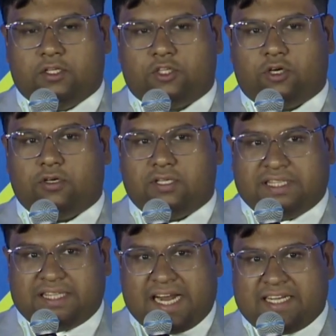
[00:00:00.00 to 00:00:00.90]
So
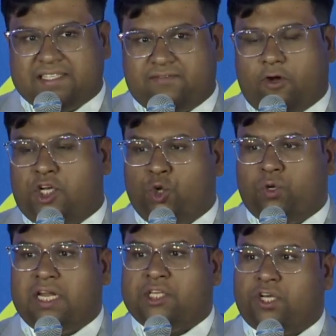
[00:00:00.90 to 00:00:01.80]
that is what
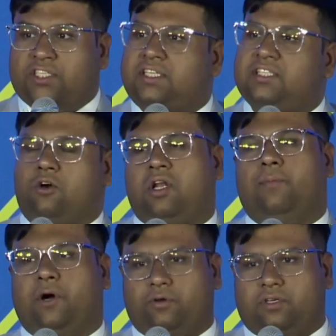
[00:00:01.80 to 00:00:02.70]
nuclear education is
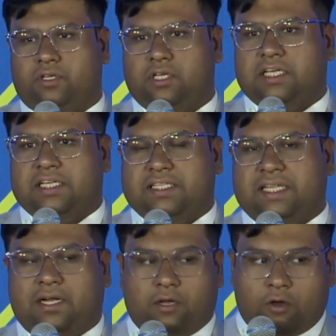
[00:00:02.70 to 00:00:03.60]
all about.
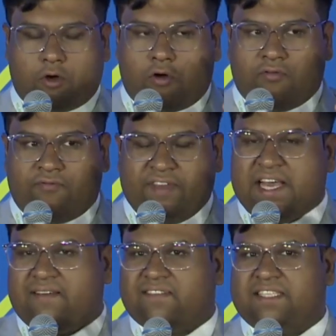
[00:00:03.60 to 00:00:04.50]
That
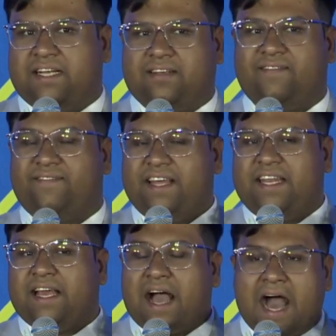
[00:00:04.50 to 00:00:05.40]
we have set
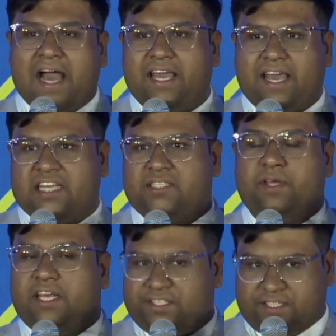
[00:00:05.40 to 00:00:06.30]
very high
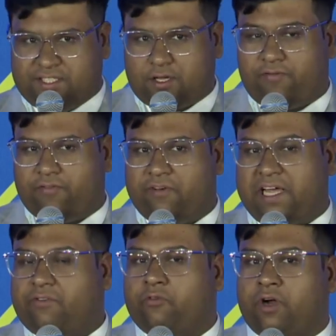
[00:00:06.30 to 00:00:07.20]
aspirations of
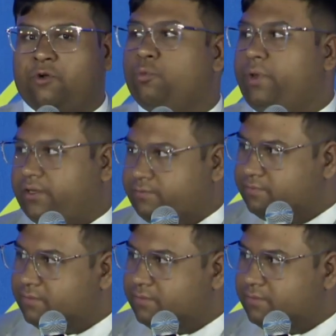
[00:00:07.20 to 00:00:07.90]
where we want to be.